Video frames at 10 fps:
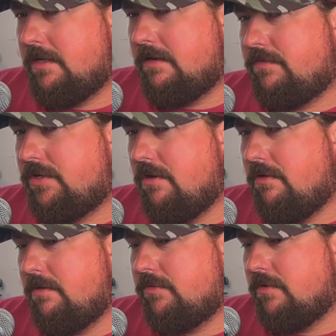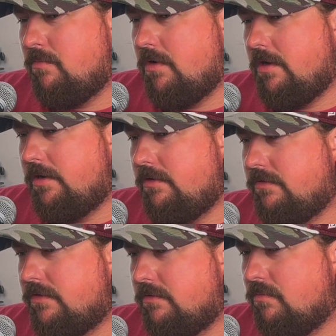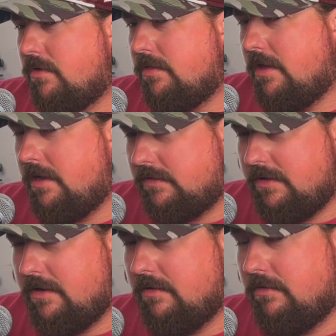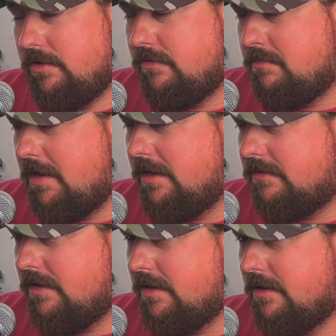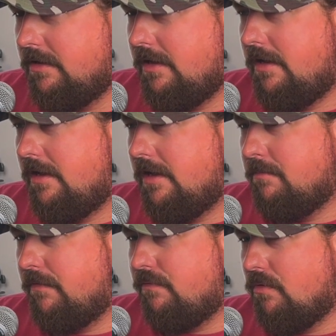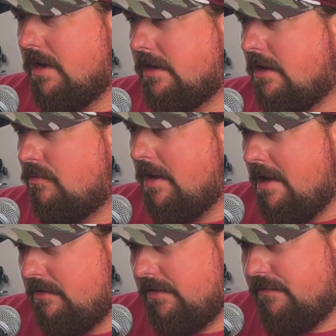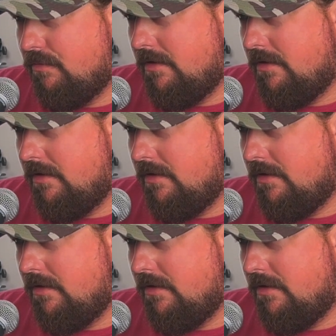I've showed up somewhere using one of the X-Air or using my X-Air before I got a router for